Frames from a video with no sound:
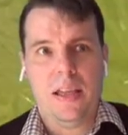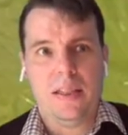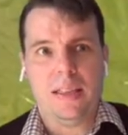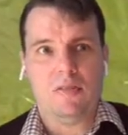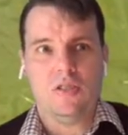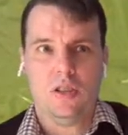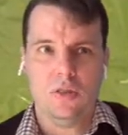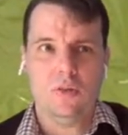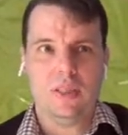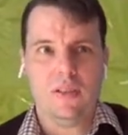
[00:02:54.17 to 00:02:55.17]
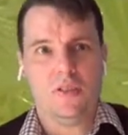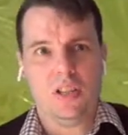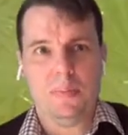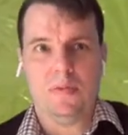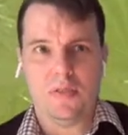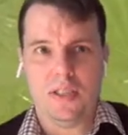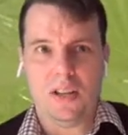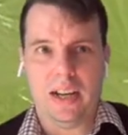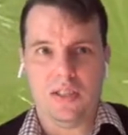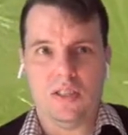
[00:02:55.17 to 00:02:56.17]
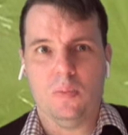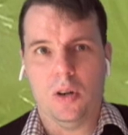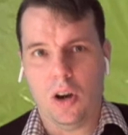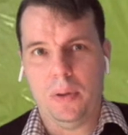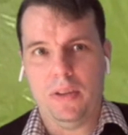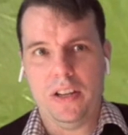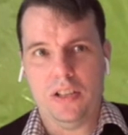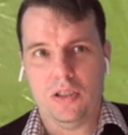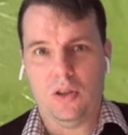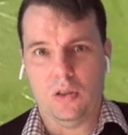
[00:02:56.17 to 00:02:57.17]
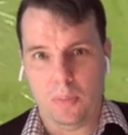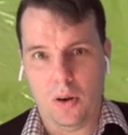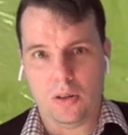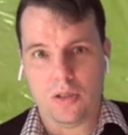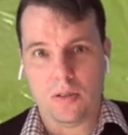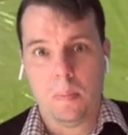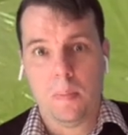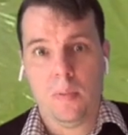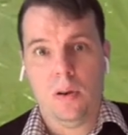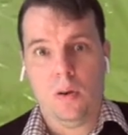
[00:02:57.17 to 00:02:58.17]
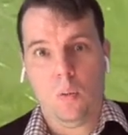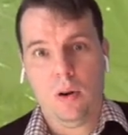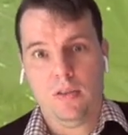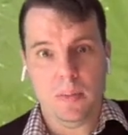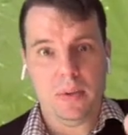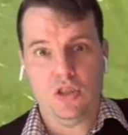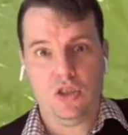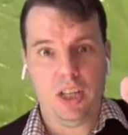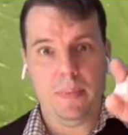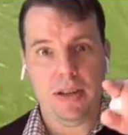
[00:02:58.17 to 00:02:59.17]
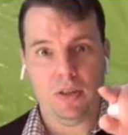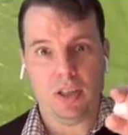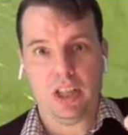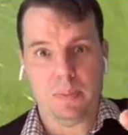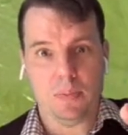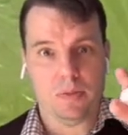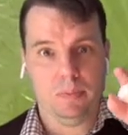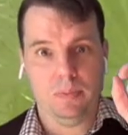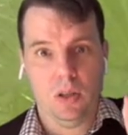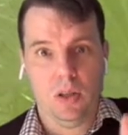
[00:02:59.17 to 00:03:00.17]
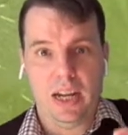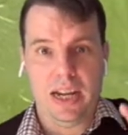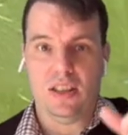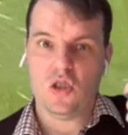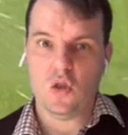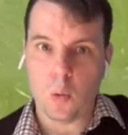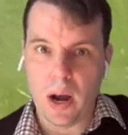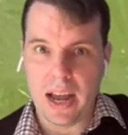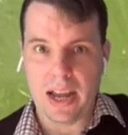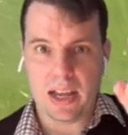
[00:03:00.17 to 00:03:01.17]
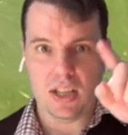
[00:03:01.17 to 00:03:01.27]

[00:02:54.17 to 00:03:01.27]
There are 2 different types of designs were commonly featured on the pots. One of them is geometric shapes, either squares,